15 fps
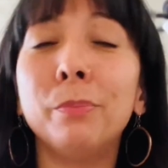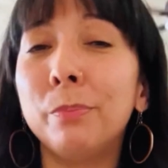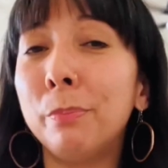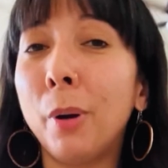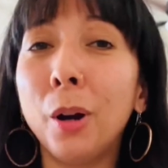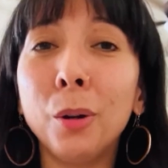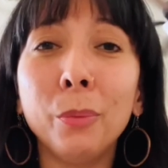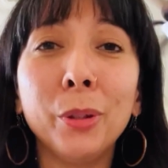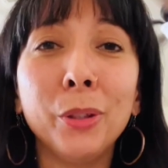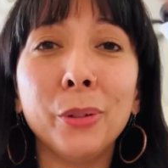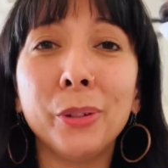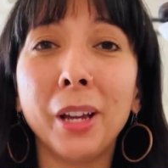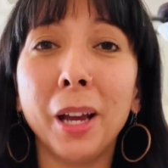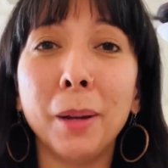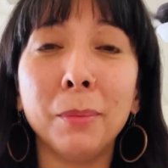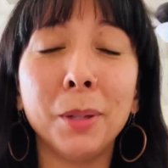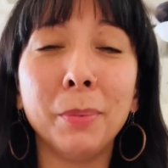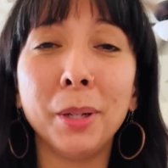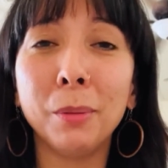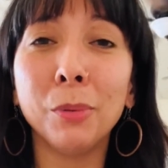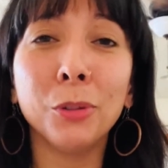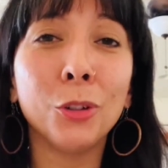part with your time to
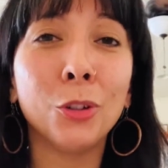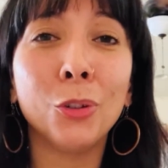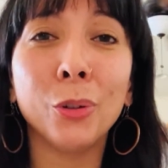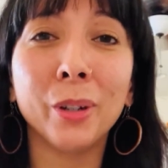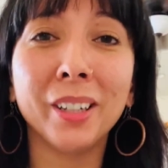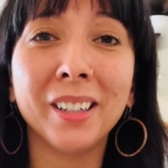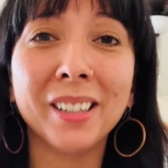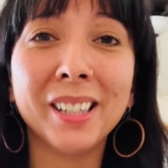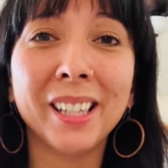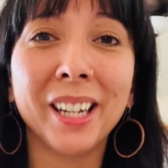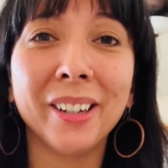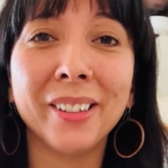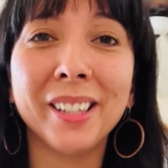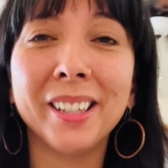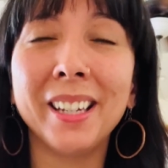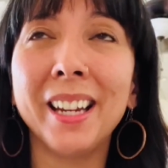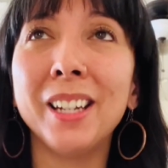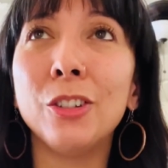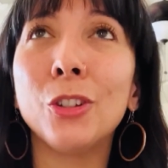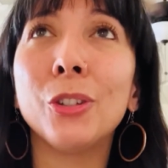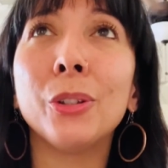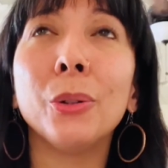be able to join us here
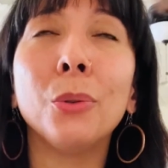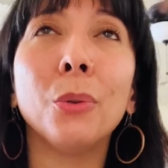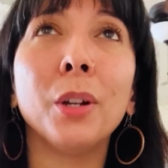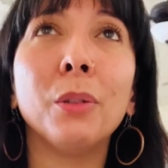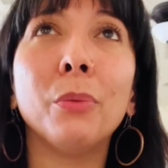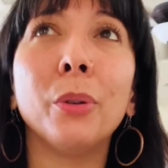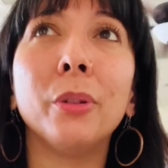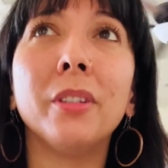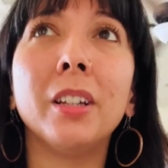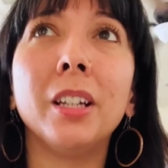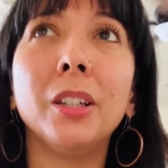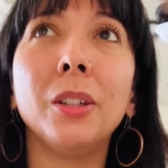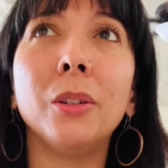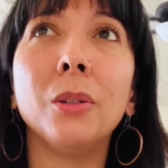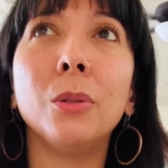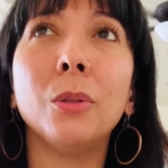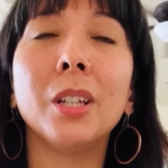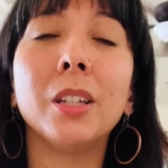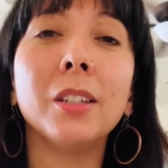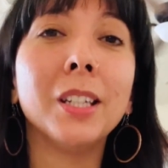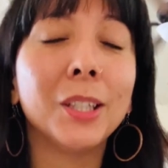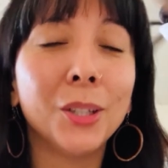today. Just so grateful that you
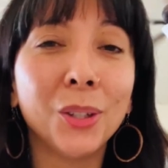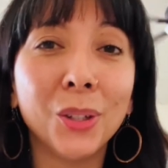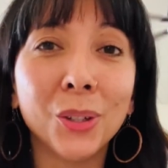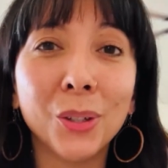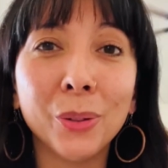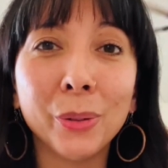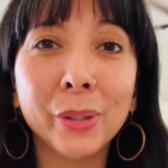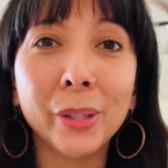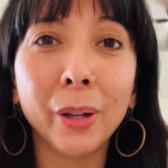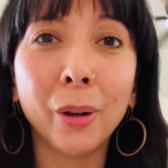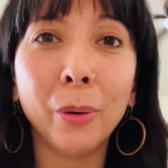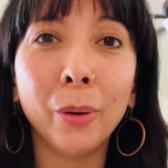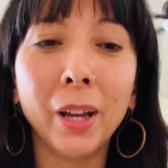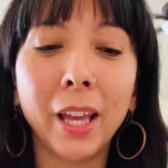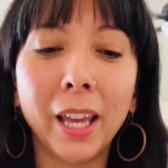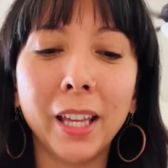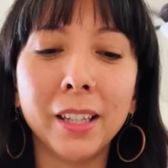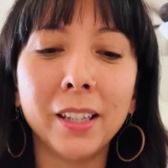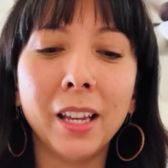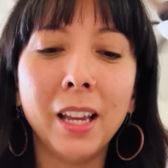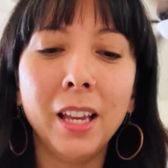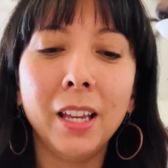continue to do so,
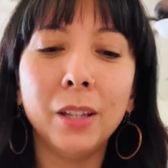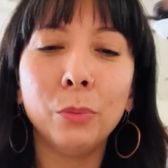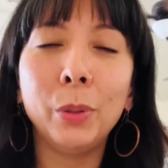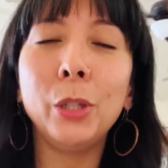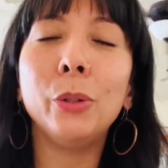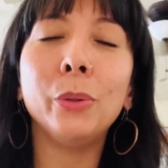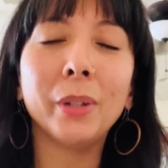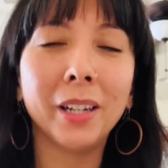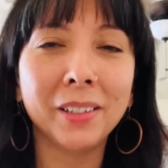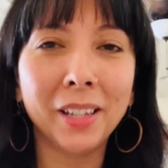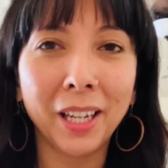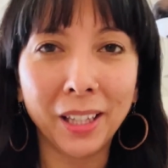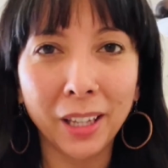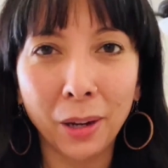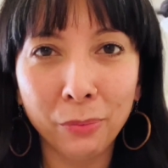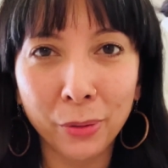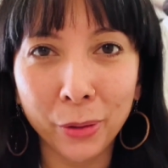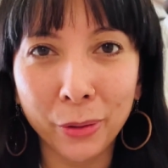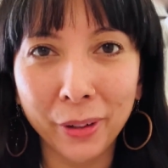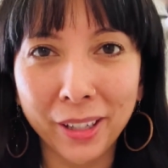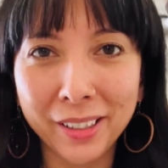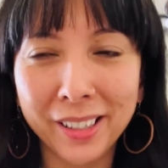and we do not take that
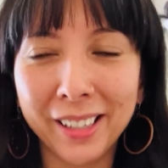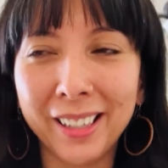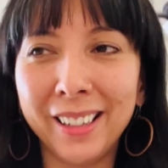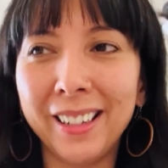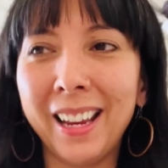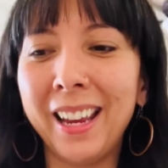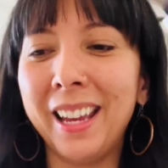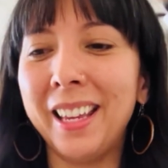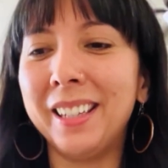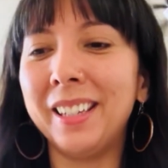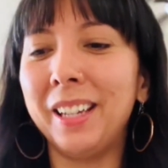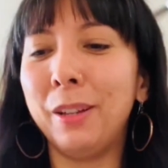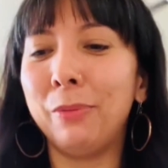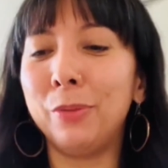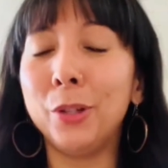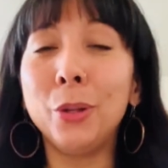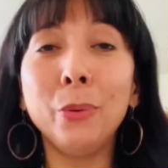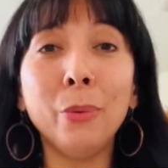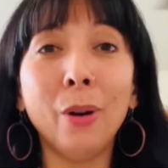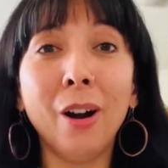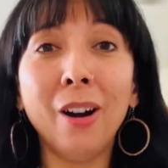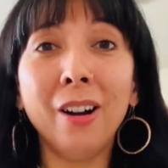for granted. And if
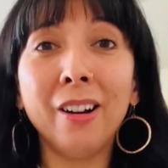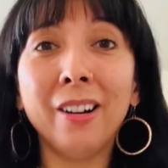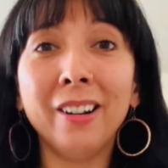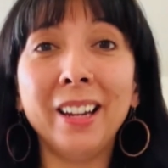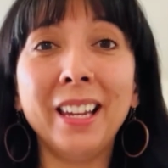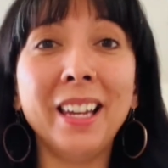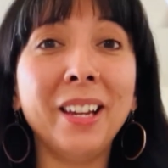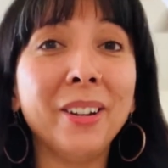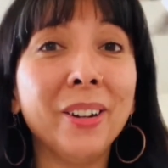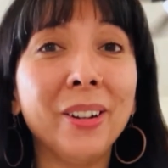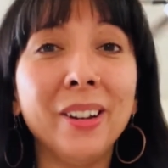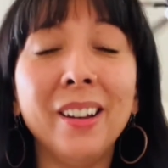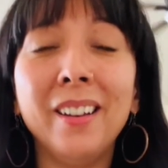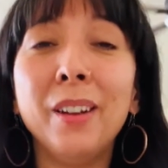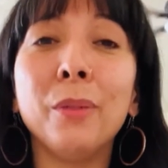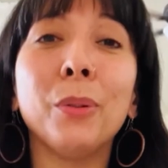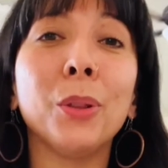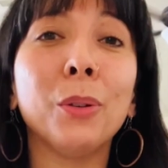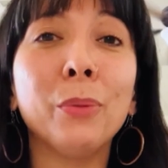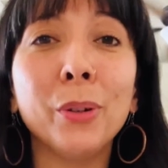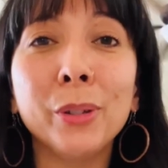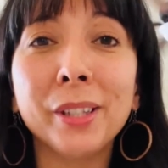you are here for
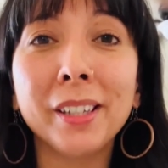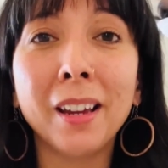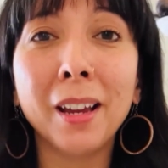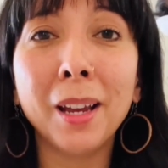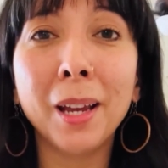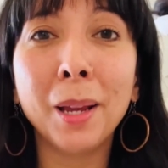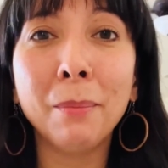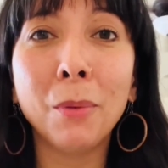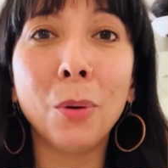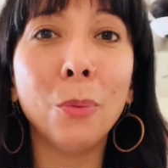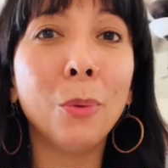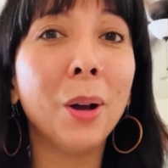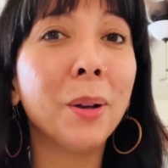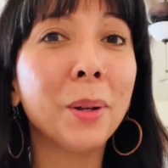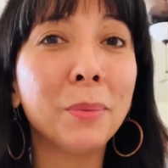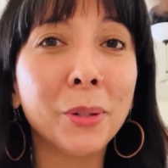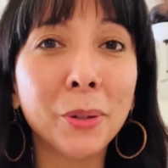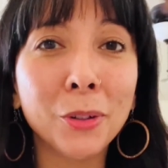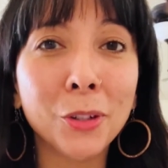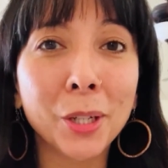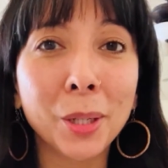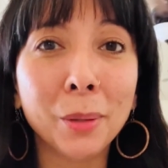the first time, welcome
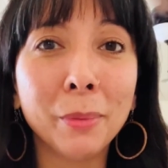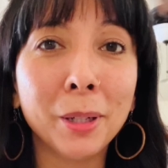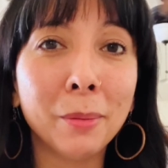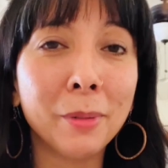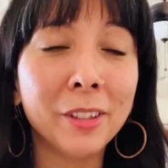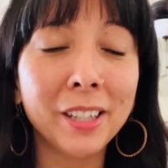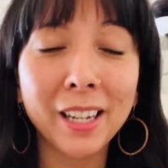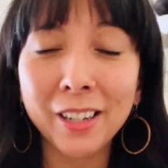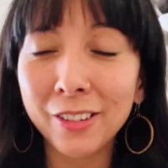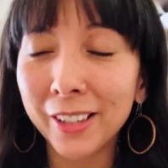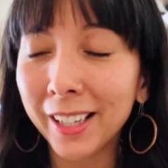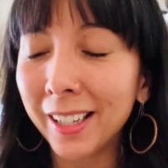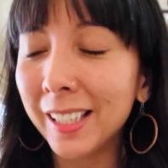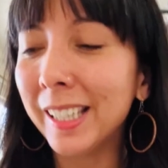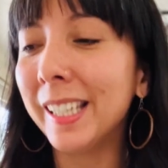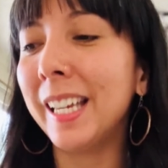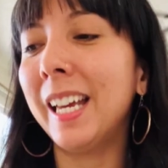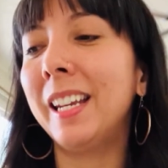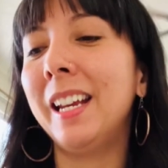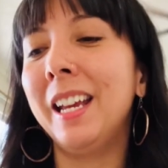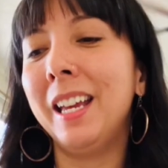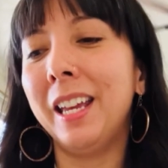to our channel. My name is Sage, like I
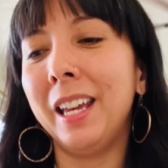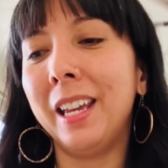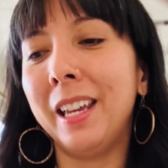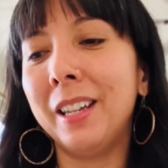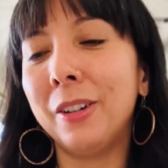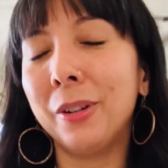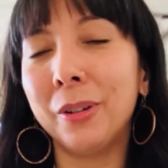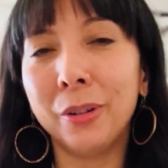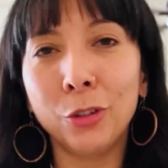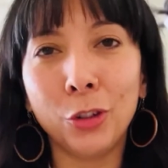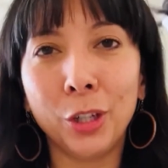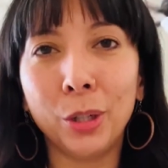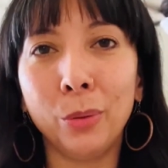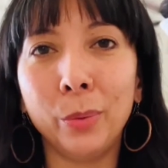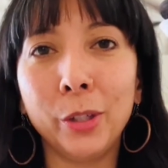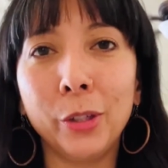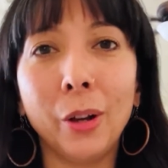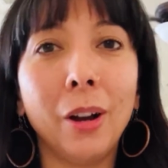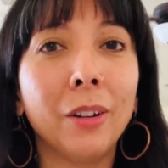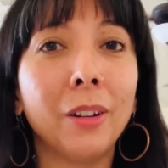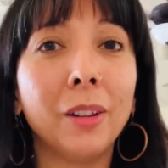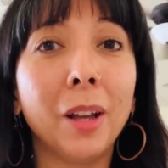said, and on our channel we
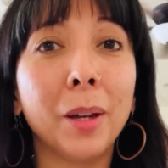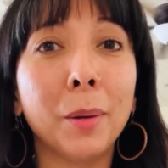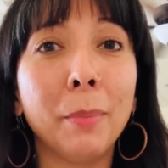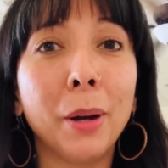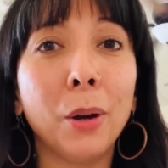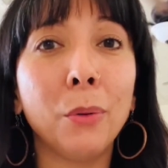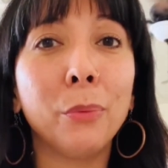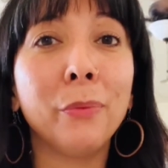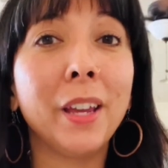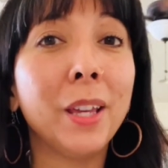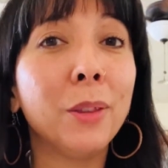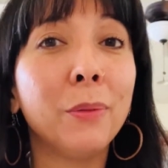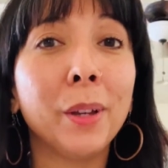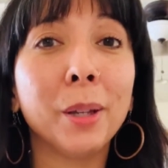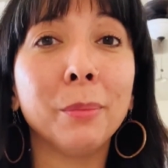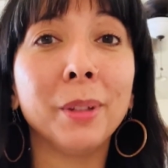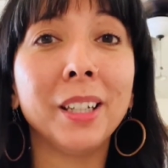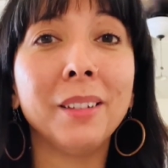talk a lot about faith, family,